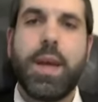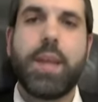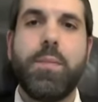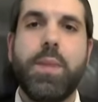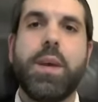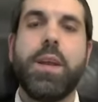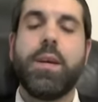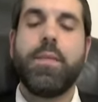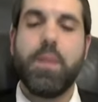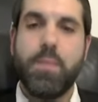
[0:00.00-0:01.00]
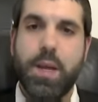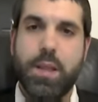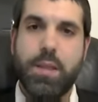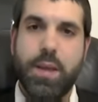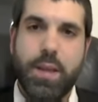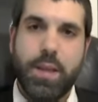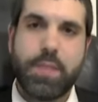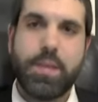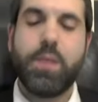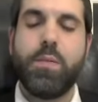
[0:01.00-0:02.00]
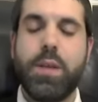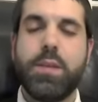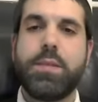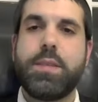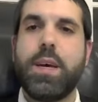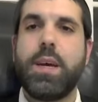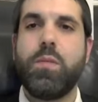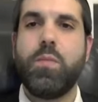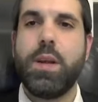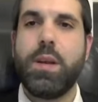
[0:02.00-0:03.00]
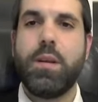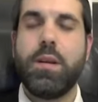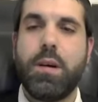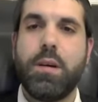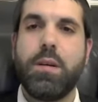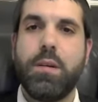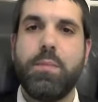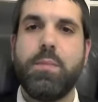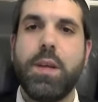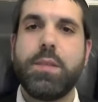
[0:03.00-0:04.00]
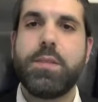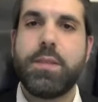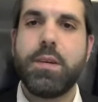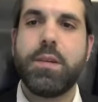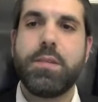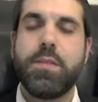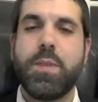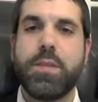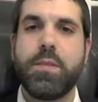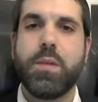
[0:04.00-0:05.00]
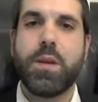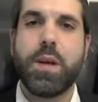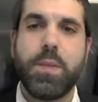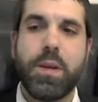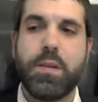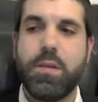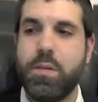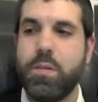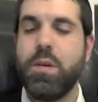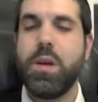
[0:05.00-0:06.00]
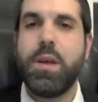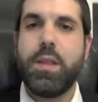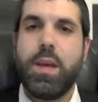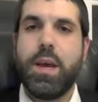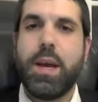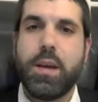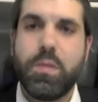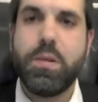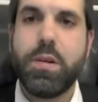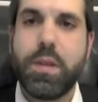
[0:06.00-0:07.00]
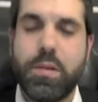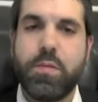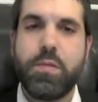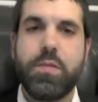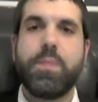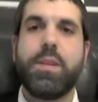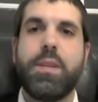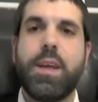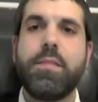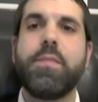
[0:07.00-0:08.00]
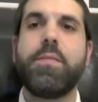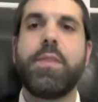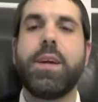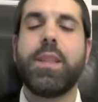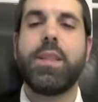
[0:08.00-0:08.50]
at the beginning of the month. And that's how we decide when our month starts is by someone coming to the high court in Jerusalem and testifying